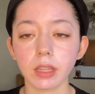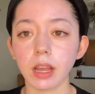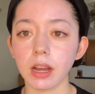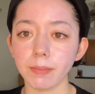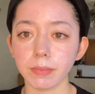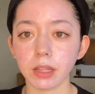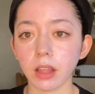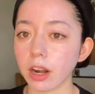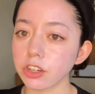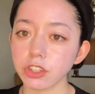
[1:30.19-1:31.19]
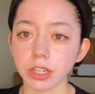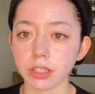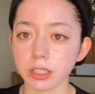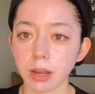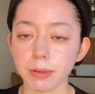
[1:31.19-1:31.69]
a lot of
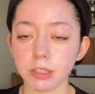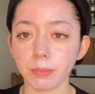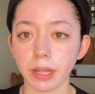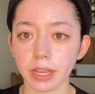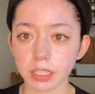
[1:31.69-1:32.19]
triggers come into play,